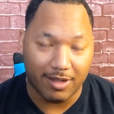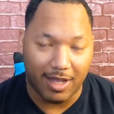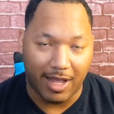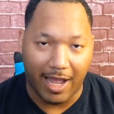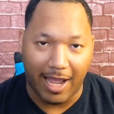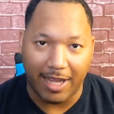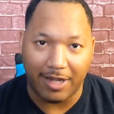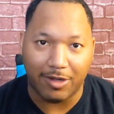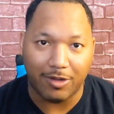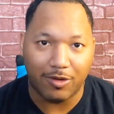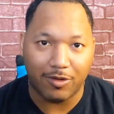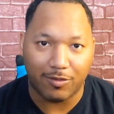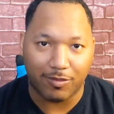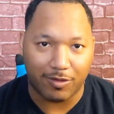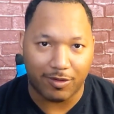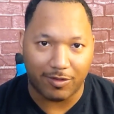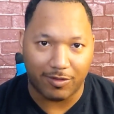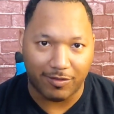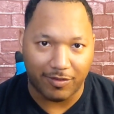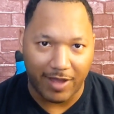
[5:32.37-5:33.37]
I know
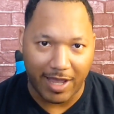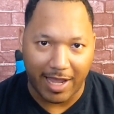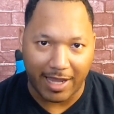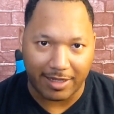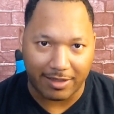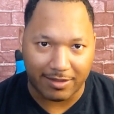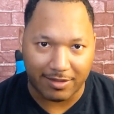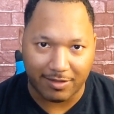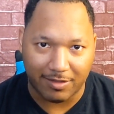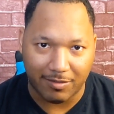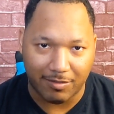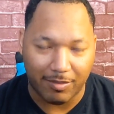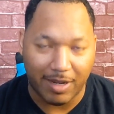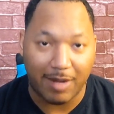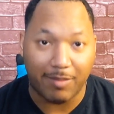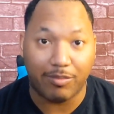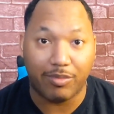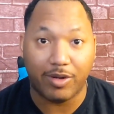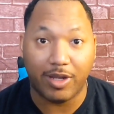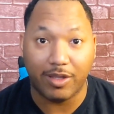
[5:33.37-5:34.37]
for a fact my
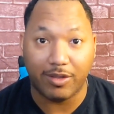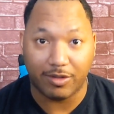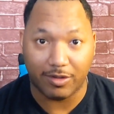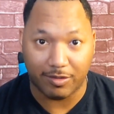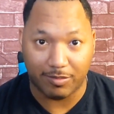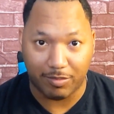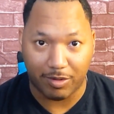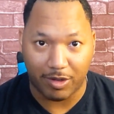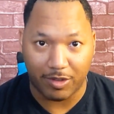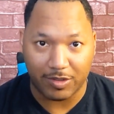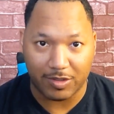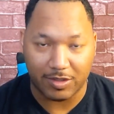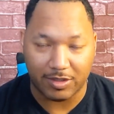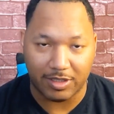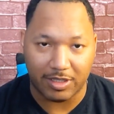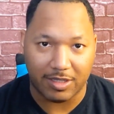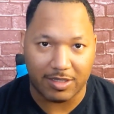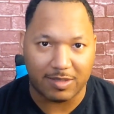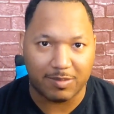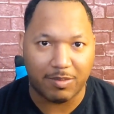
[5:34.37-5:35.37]
brother
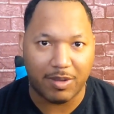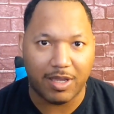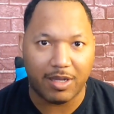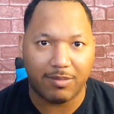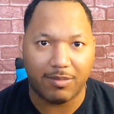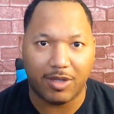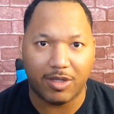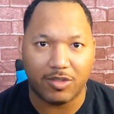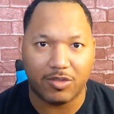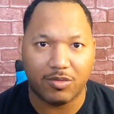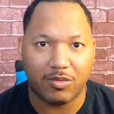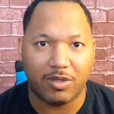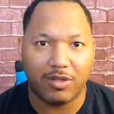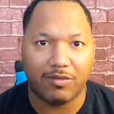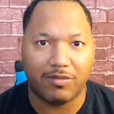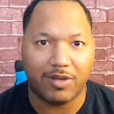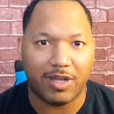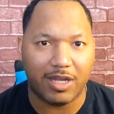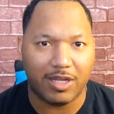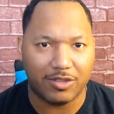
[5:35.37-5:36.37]
personally is paying about
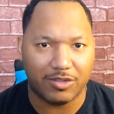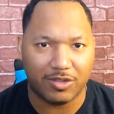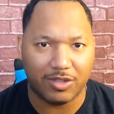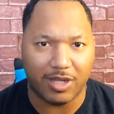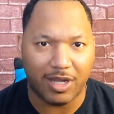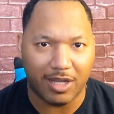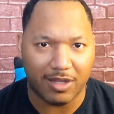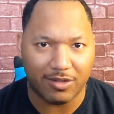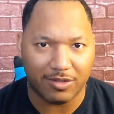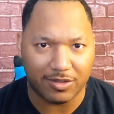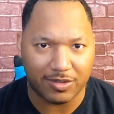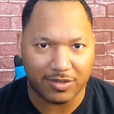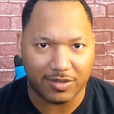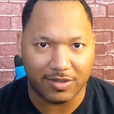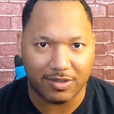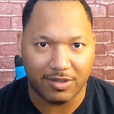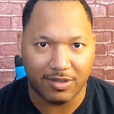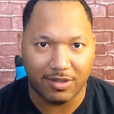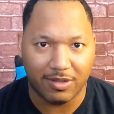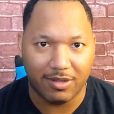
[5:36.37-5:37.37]
$2,500
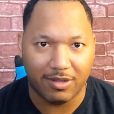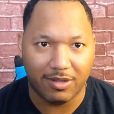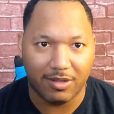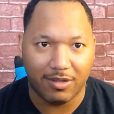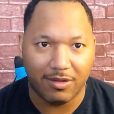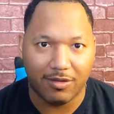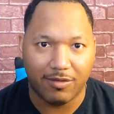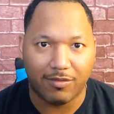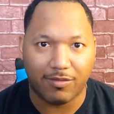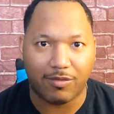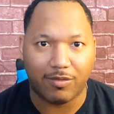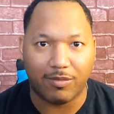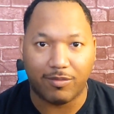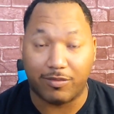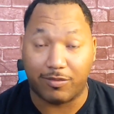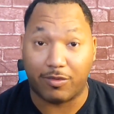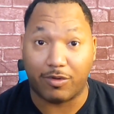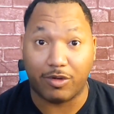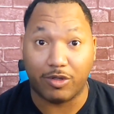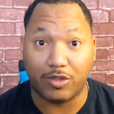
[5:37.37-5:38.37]

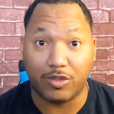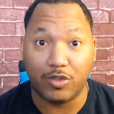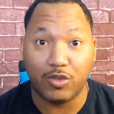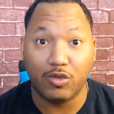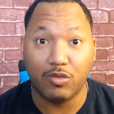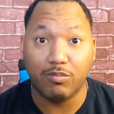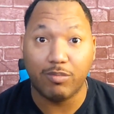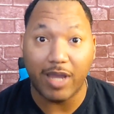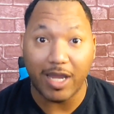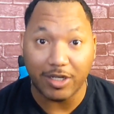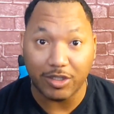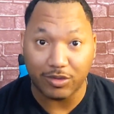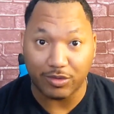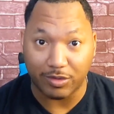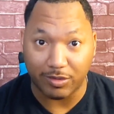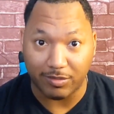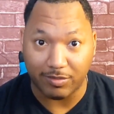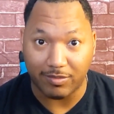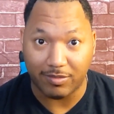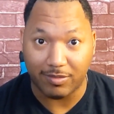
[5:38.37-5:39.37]
for a
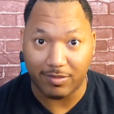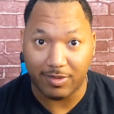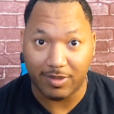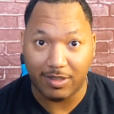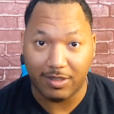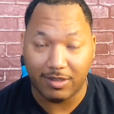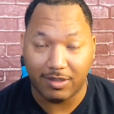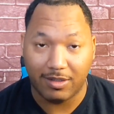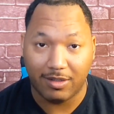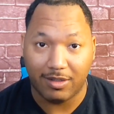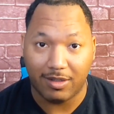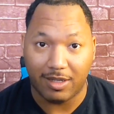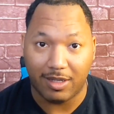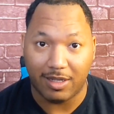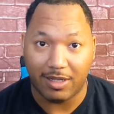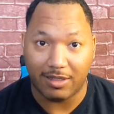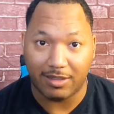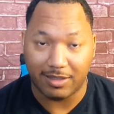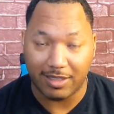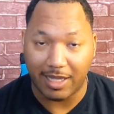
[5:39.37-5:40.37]
two-bedroom
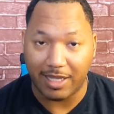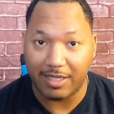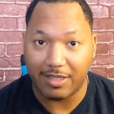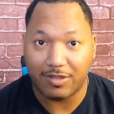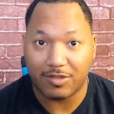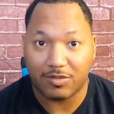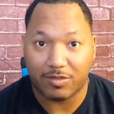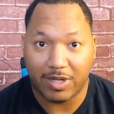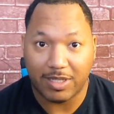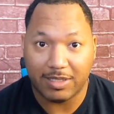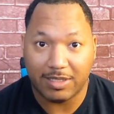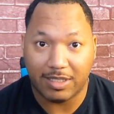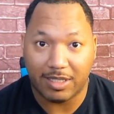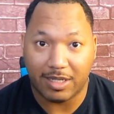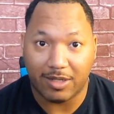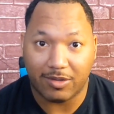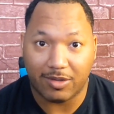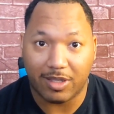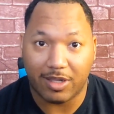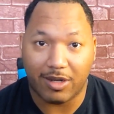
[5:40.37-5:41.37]
that he's renting
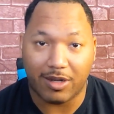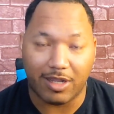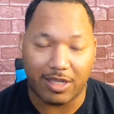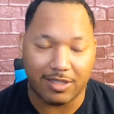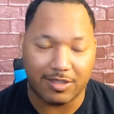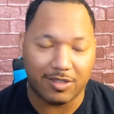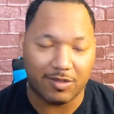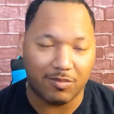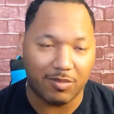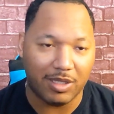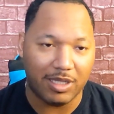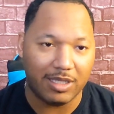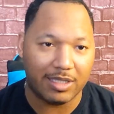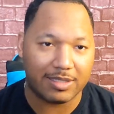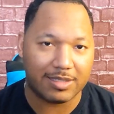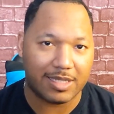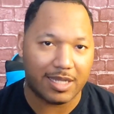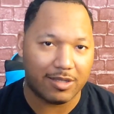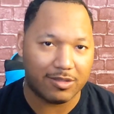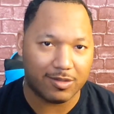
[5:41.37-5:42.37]
out there. And to me, it
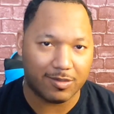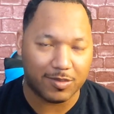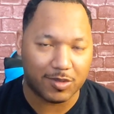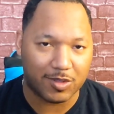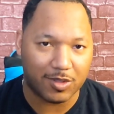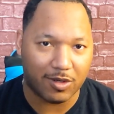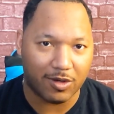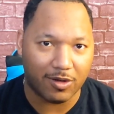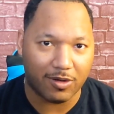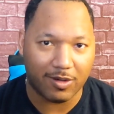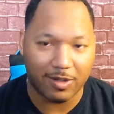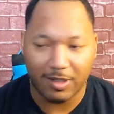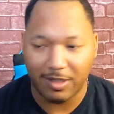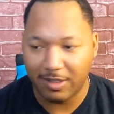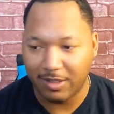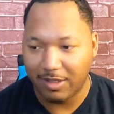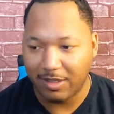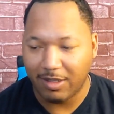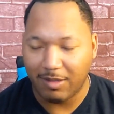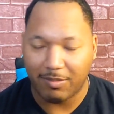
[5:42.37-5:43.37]
sounds absurd,
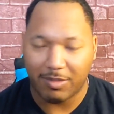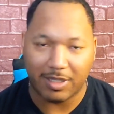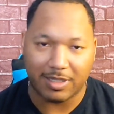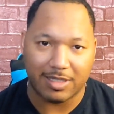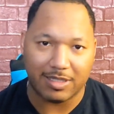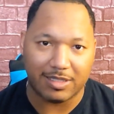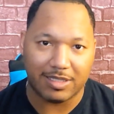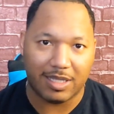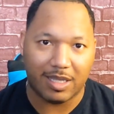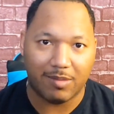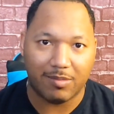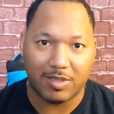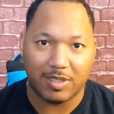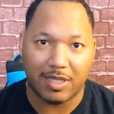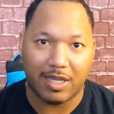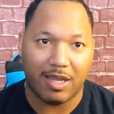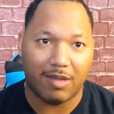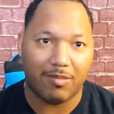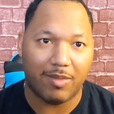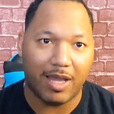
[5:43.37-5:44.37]
but at the same
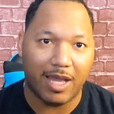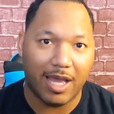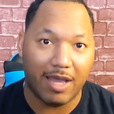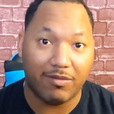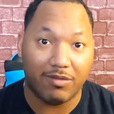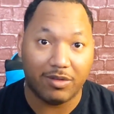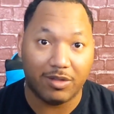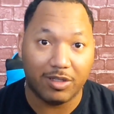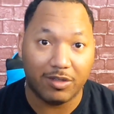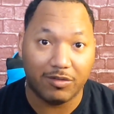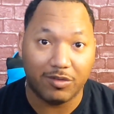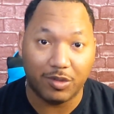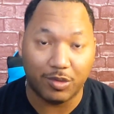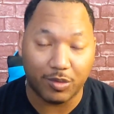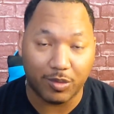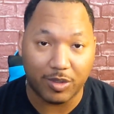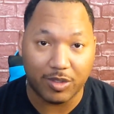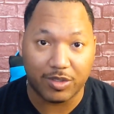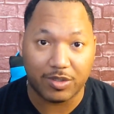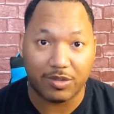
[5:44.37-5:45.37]
time, I haven't lived in
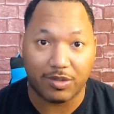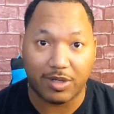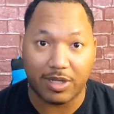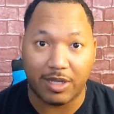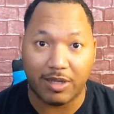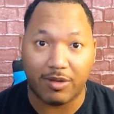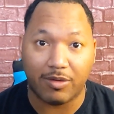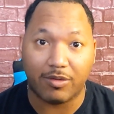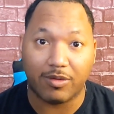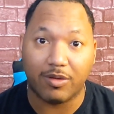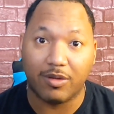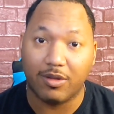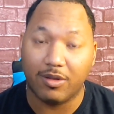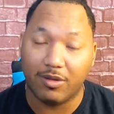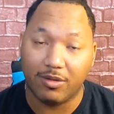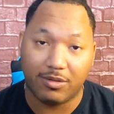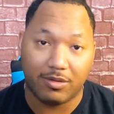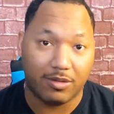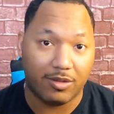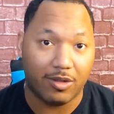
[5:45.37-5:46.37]
Worcester now
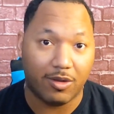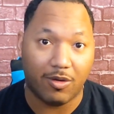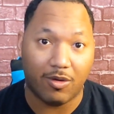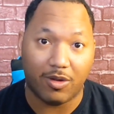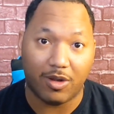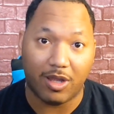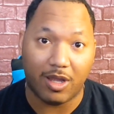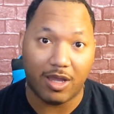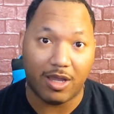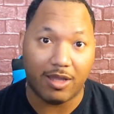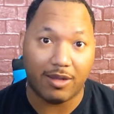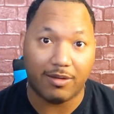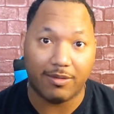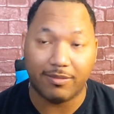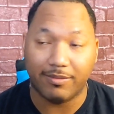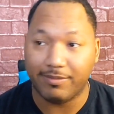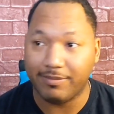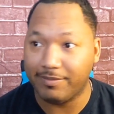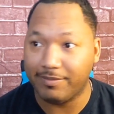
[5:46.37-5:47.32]
going on,